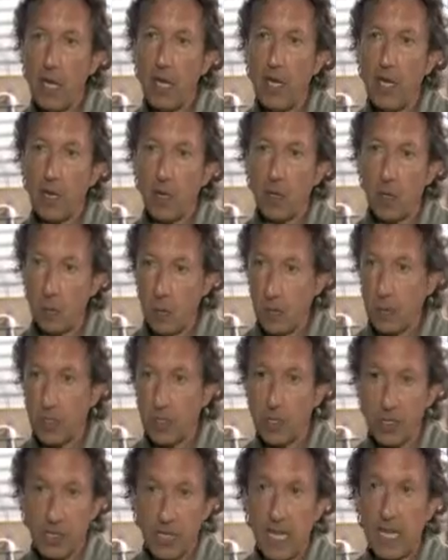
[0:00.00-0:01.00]
a
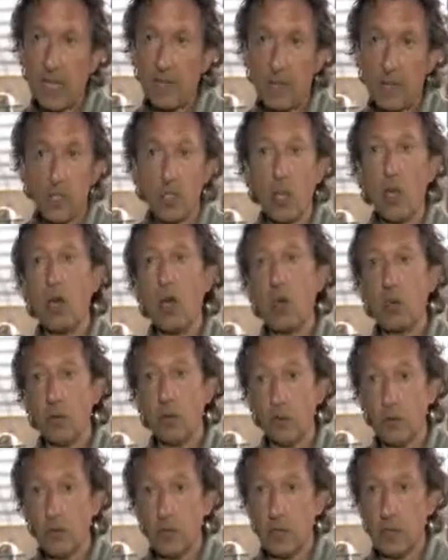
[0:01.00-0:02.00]
computer can have its
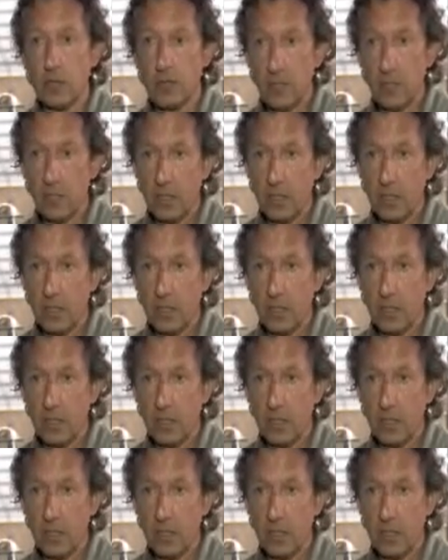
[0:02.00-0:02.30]
own